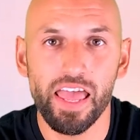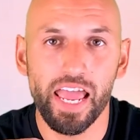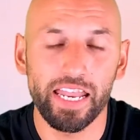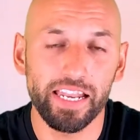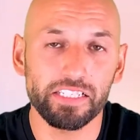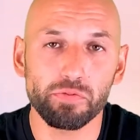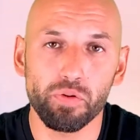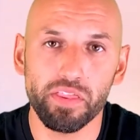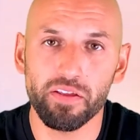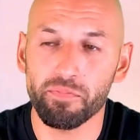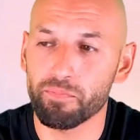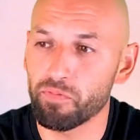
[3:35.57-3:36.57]
And that's where
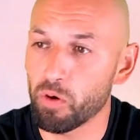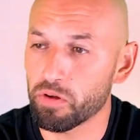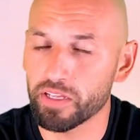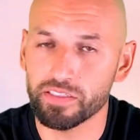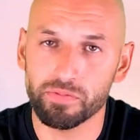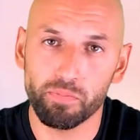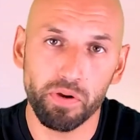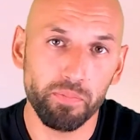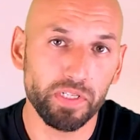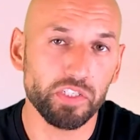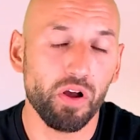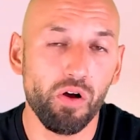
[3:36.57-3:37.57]
they focus pretty
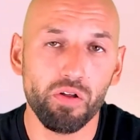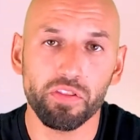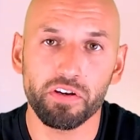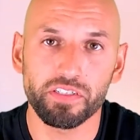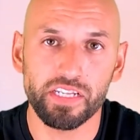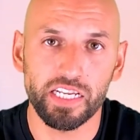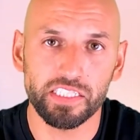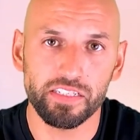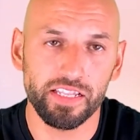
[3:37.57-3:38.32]
much all their attention.